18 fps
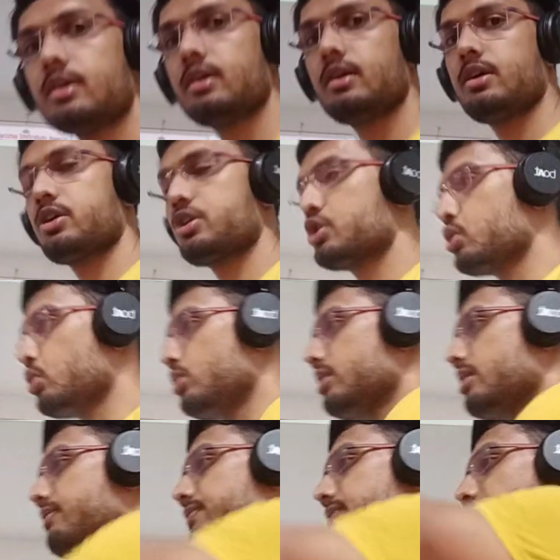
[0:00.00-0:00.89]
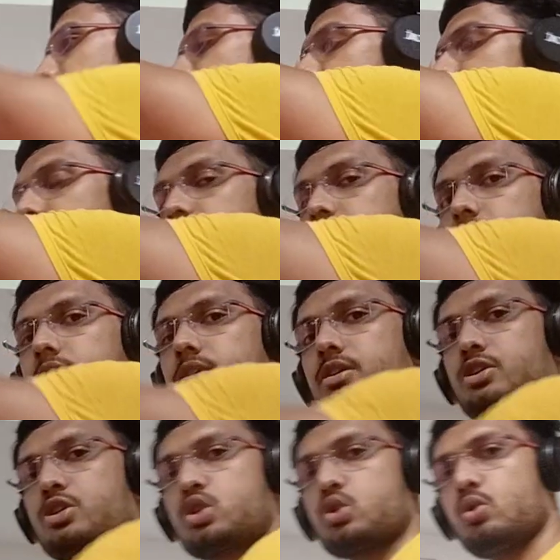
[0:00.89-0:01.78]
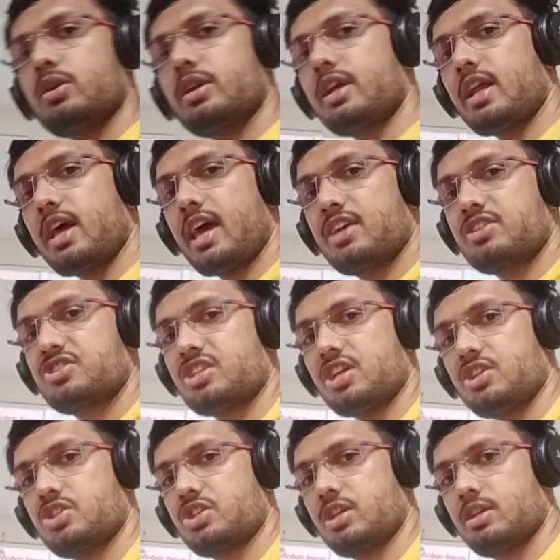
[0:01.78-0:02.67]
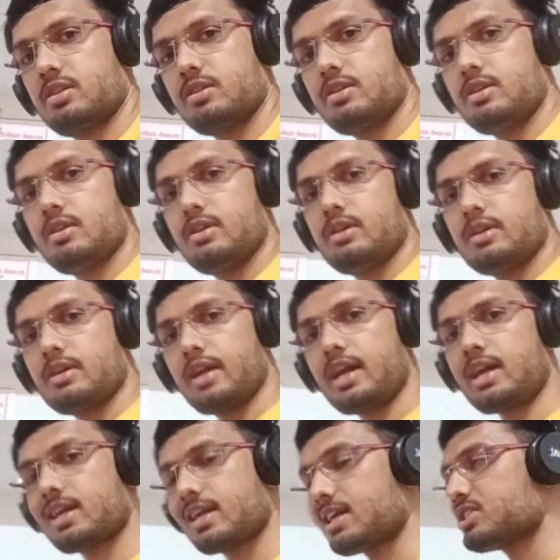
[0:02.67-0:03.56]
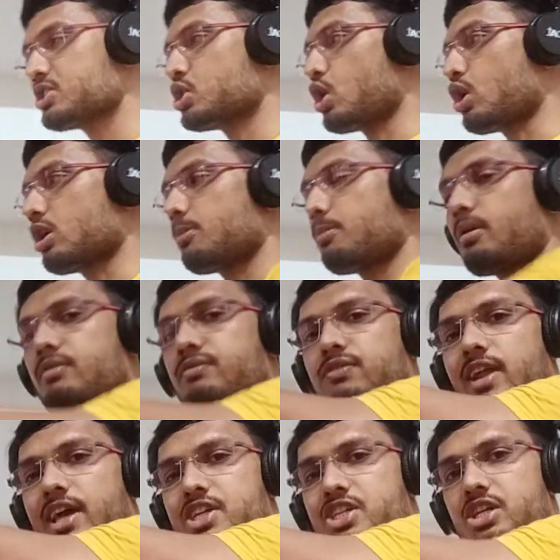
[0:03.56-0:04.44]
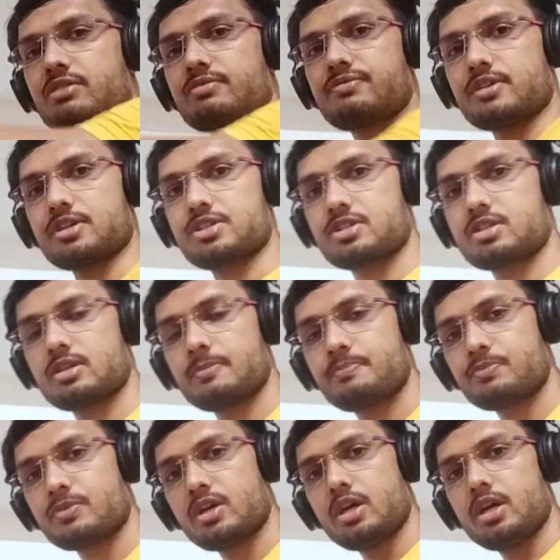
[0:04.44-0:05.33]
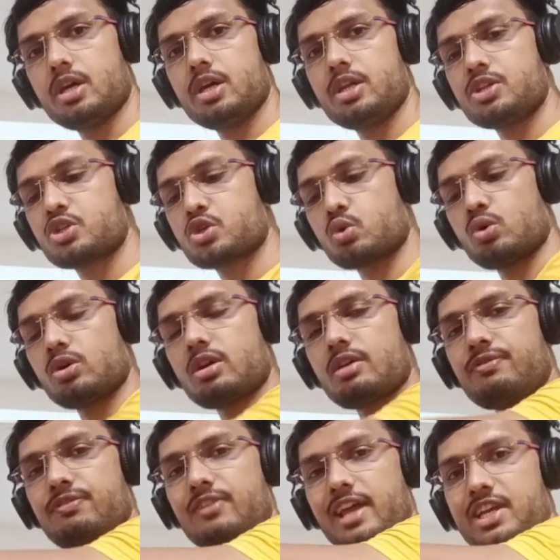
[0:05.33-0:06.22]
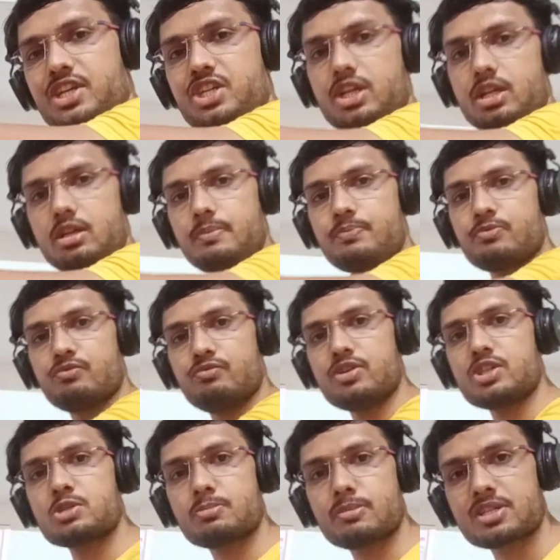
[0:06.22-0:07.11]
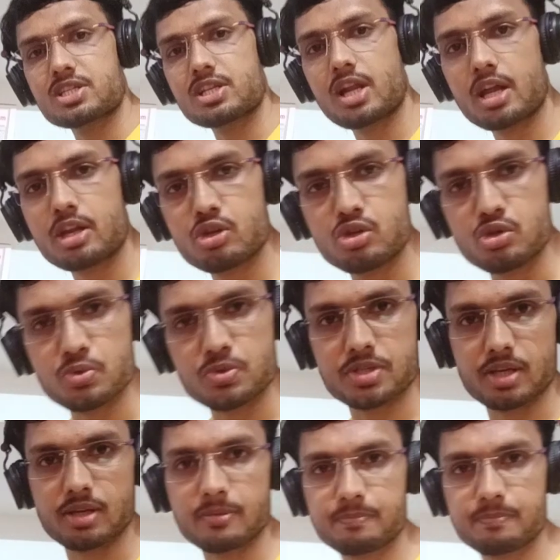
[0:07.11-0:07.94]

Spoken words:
Shoulder flexion, shoulder extension. Right, let's talk about flexion first. In shoulder flexion, which muscle are you using?